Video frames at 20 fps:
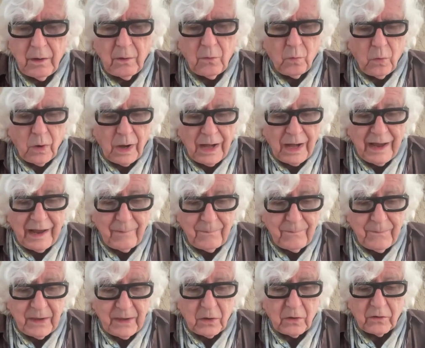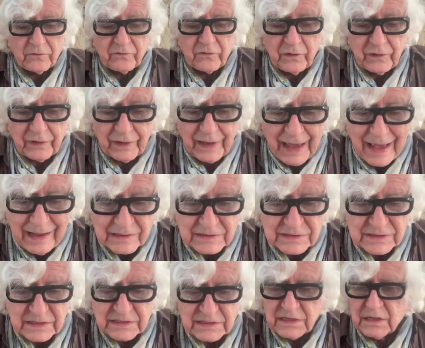Why? Because
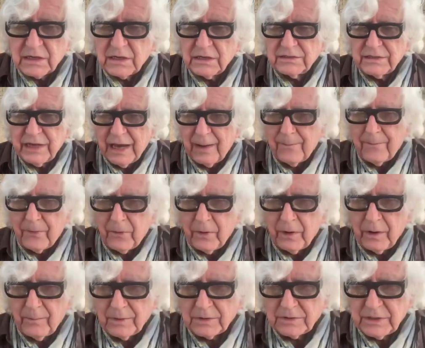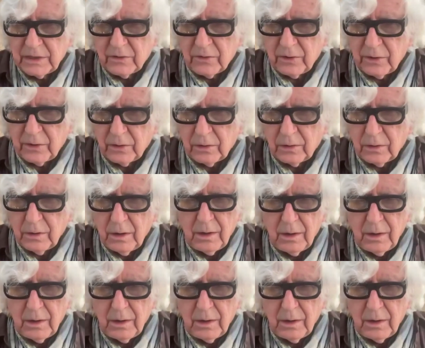glass is a contemporary material.